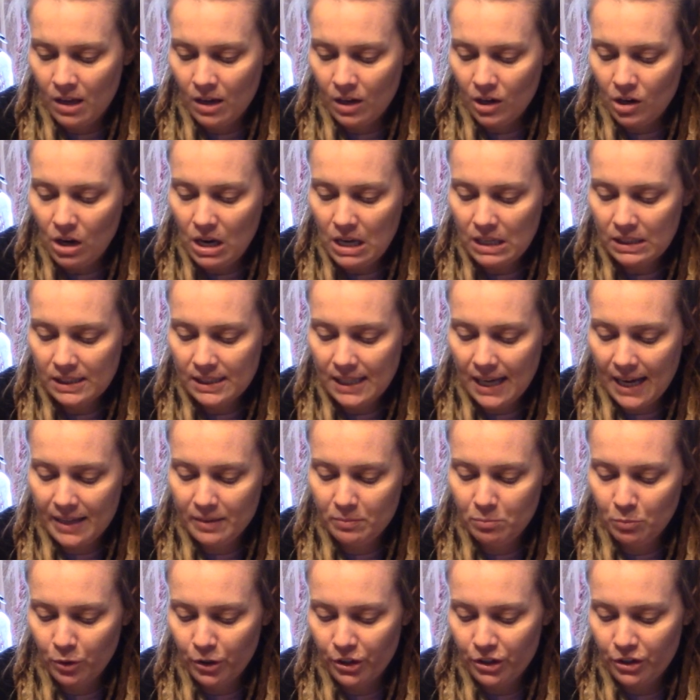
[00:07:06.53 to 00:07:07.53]
Go outside
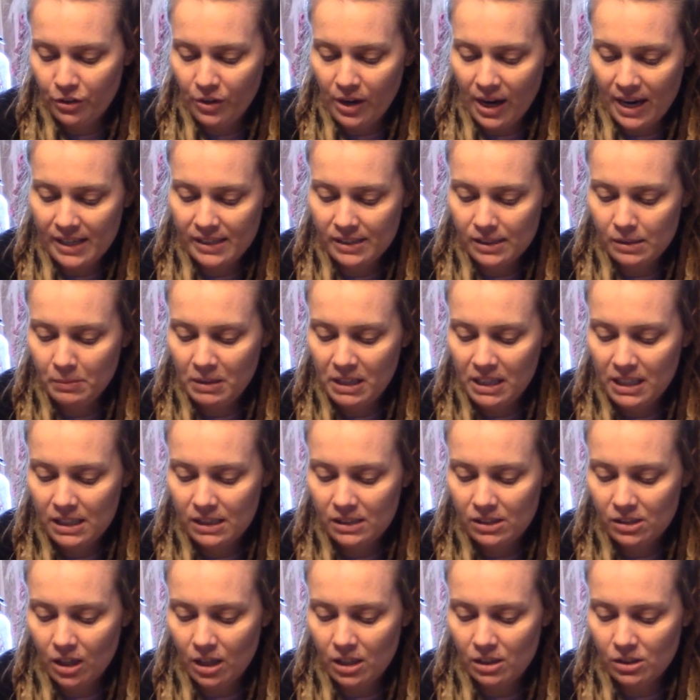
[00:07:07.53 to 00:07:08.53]
more, you guys. Somebody
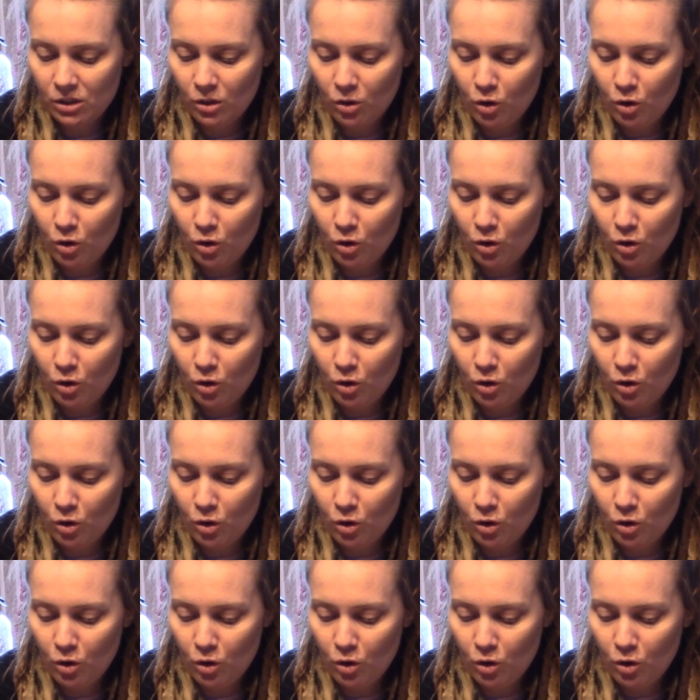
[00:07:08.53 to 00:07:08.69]
needs to also